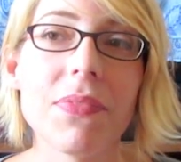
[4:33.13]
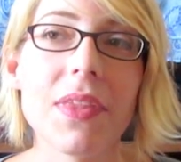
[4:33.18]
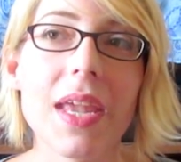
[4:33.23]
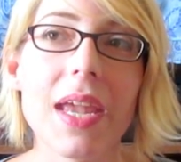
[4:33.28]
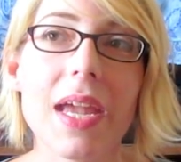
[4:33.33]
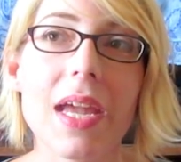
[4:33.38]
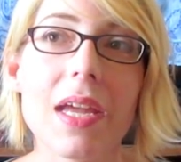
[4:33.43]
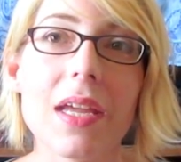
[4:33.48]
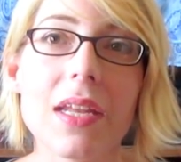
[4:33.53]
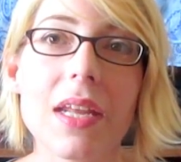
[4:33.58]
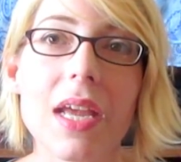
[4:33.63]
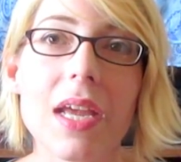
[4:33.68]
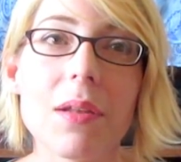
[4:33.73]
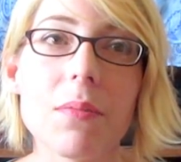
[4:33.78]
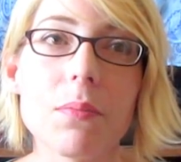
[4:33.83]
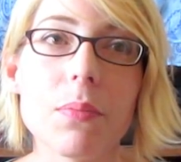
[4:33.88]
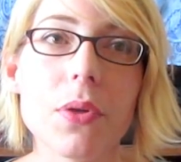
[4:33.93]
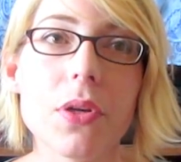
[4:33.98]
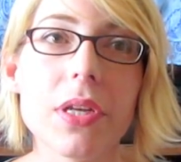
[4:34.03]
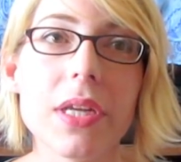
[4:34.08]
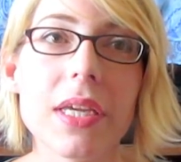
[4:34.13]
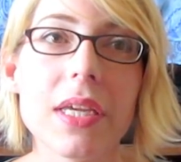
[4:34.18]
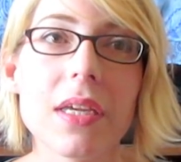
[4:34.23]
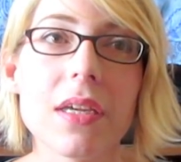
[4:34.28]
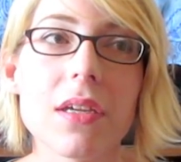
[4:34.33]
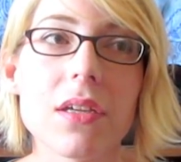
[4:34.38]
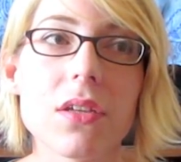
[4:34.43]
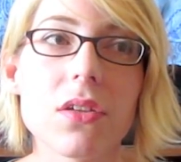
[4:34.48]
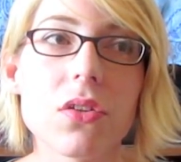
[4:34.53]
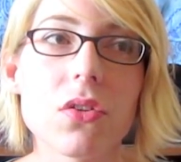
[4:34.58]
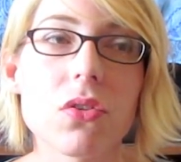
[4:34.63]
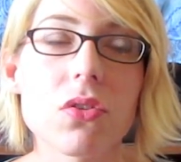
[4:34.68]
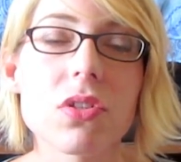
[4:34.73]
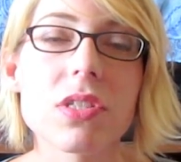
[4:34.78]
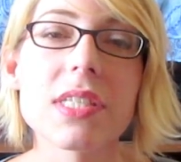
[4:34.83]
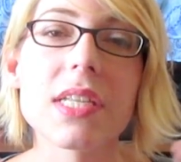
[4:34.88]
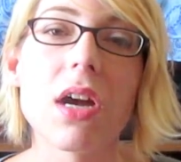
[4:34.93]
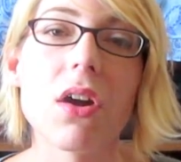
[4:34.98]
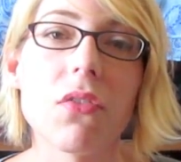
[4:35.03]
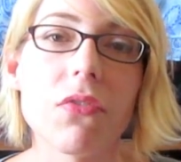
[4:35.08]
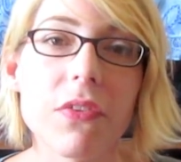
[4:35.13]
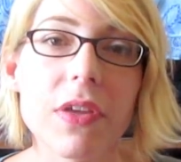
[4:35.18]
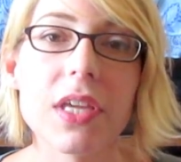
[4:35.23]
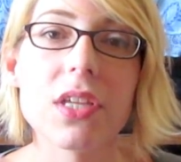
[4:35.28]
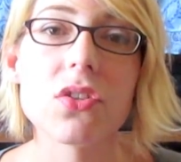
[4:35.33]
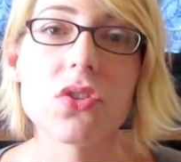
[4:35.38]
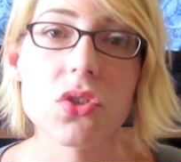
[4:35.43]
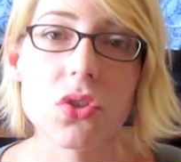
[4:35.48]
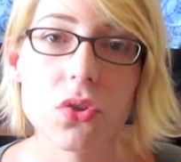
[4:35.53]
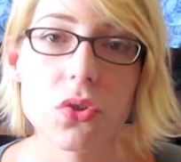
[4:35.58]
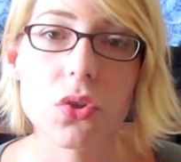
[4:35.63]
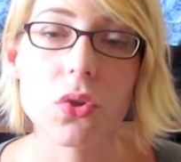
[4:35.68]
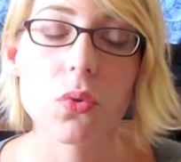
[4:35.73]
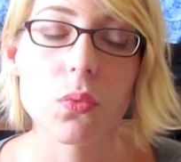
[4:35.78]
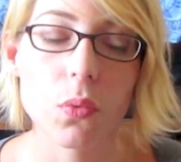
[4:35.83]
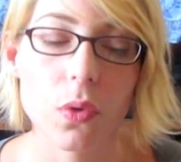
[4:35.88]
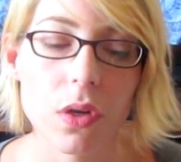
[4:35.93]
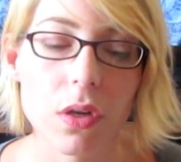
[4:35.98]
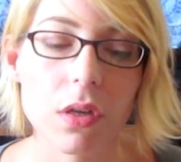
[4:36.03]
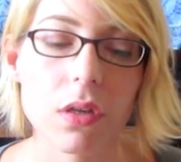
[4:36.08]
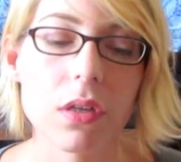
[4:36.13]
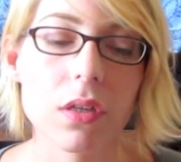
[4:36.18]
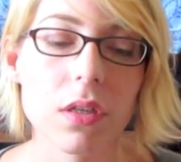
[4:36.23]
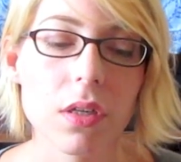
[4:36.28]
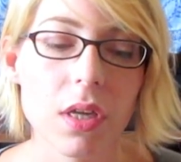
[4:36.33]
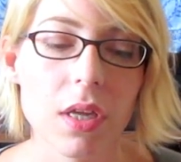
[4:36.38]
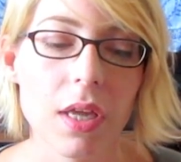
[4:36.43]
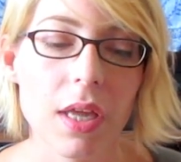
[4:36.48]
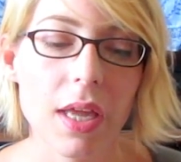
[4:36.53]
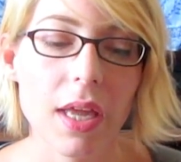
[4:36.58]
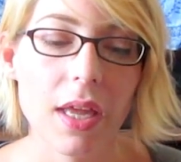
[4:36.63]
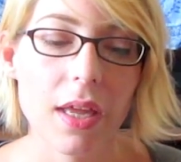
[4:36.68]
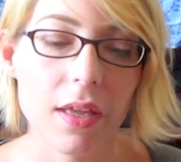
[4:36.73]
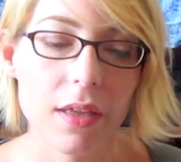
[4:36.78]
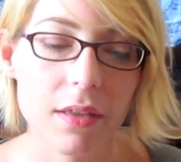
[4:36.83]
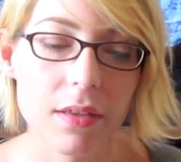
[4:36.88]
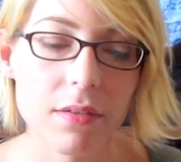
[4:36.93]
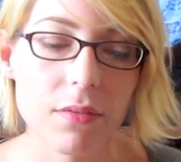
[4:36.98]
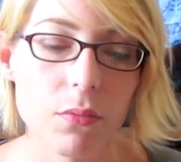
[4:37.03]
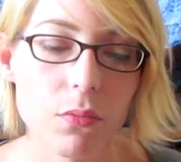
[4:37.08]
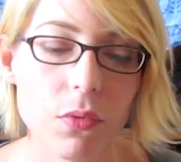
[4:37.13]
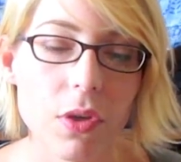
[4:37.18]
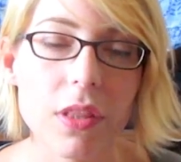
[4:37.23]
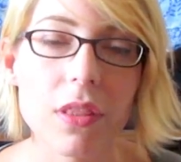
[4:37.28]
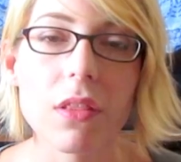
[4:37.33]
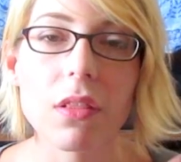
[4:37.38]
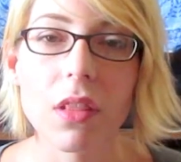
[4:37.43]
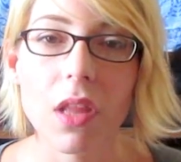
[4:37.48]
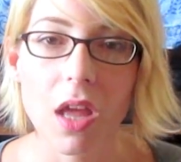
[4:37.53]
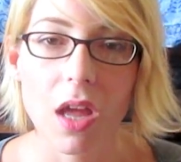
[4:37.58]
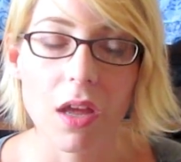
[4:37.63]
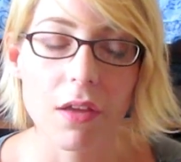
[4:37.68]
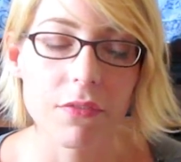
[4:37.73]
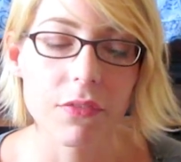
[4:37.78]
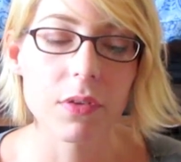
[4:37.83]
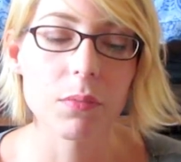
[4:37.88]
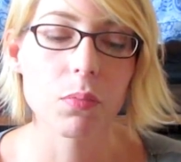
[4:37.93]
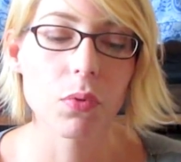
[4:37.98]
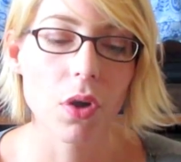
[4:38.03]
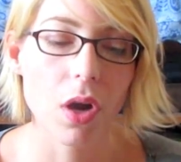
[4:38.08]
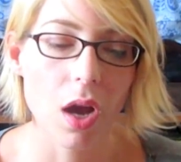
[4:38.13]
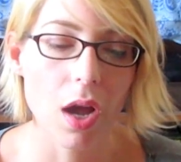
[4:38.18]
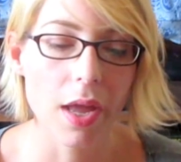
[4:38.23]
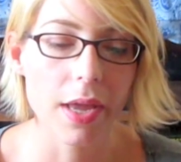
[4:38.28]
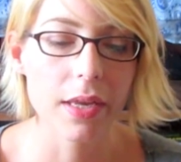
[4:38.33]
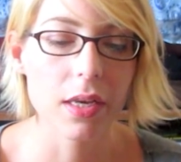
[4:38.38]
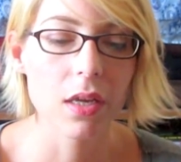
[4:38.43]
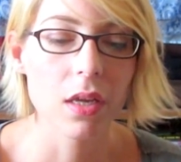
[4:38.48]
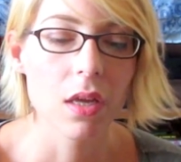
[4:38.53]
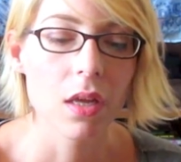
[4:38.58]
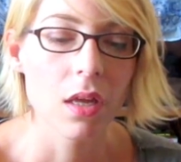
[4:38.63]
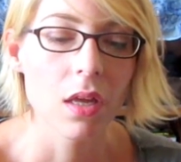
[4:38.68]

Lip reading: And putting yourself into your work with love and pride.